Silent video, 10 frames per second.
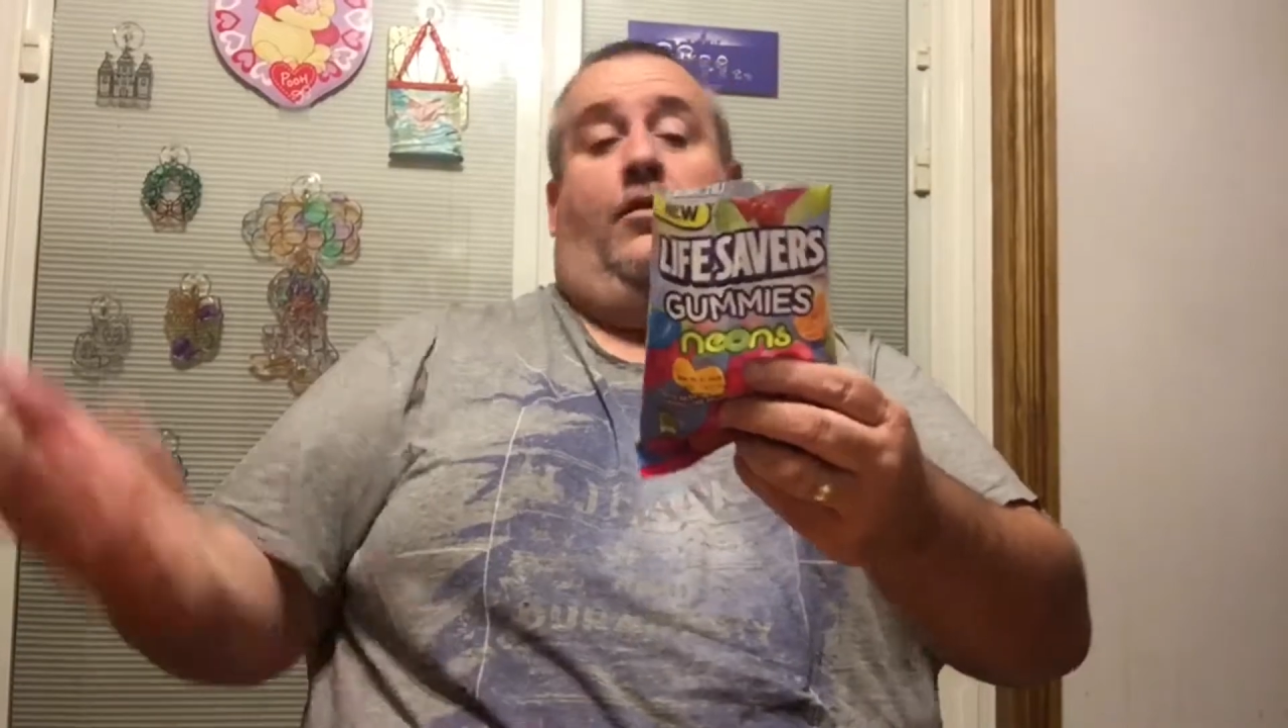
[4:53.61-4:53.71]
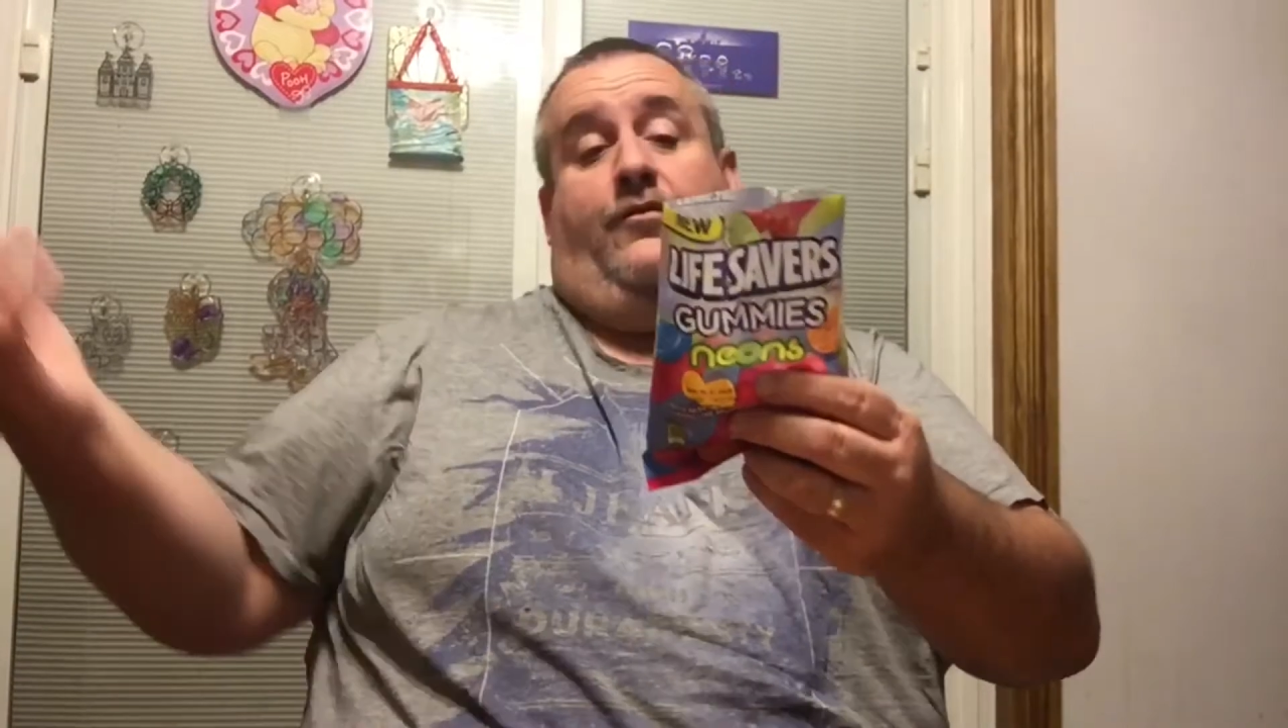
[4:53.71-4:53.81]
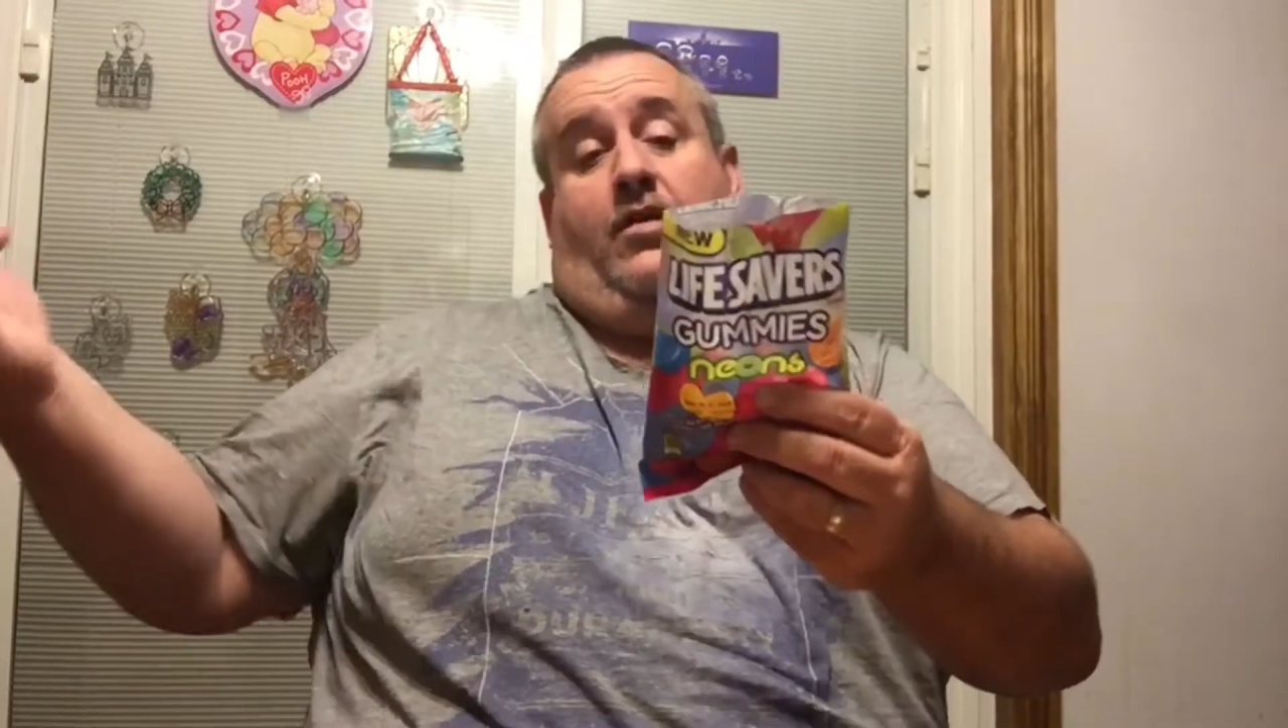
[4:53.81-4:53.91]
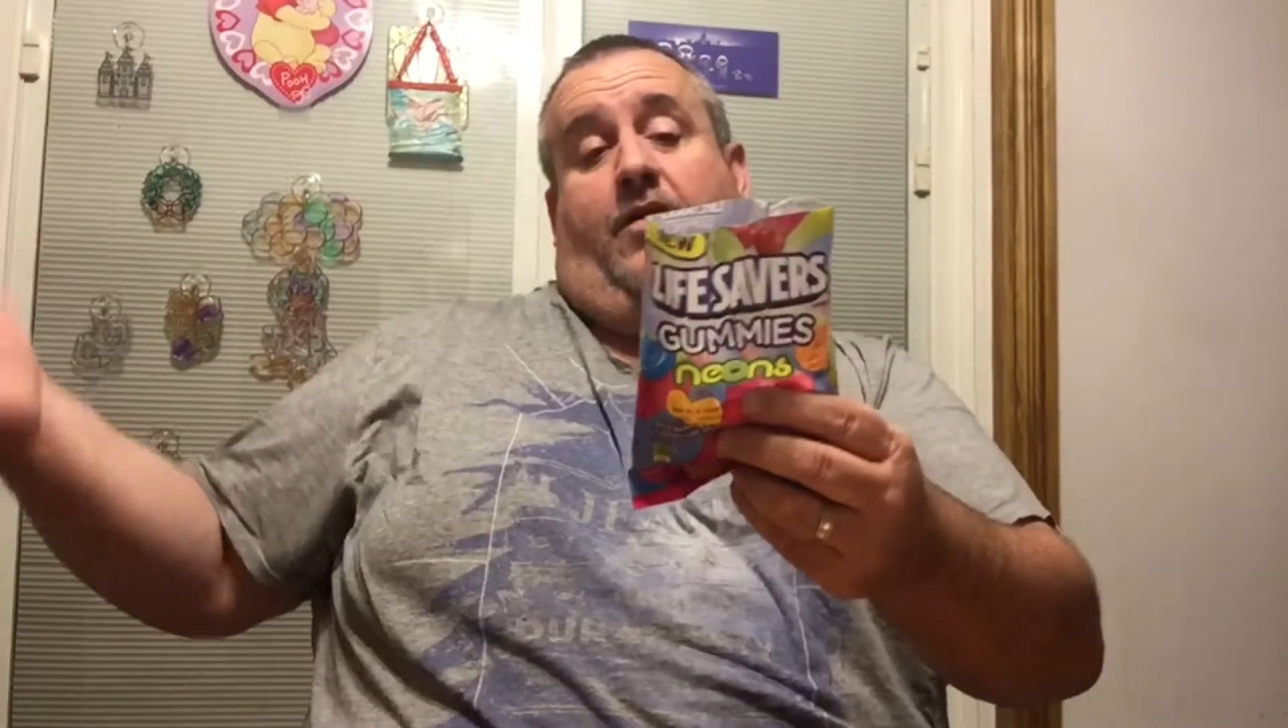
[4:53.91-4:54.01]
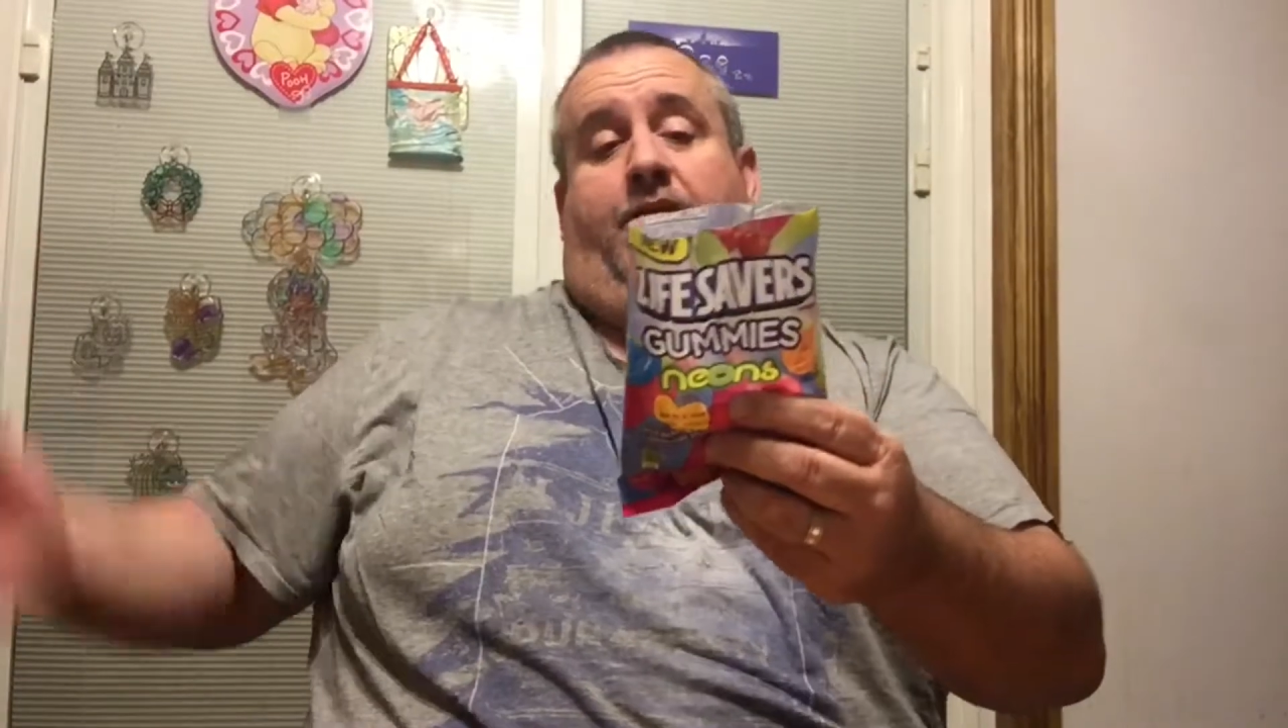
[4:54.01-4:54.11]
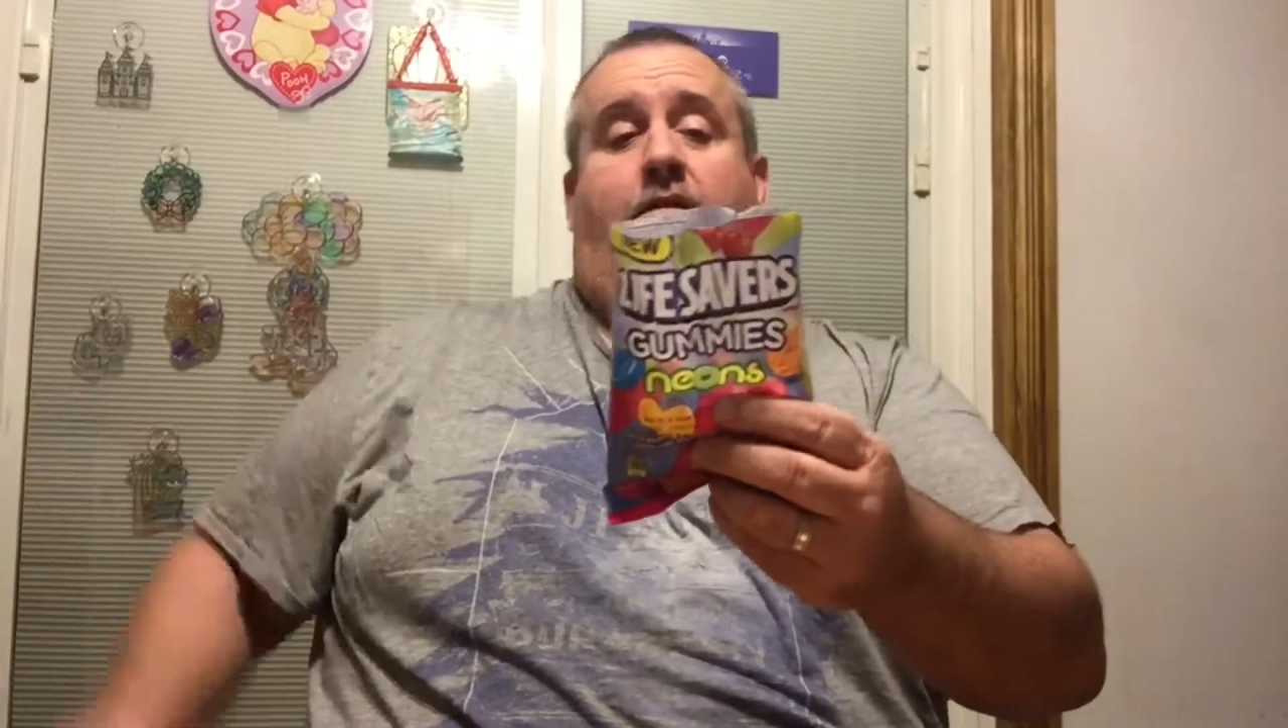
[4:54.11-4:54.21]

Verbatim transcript: overall,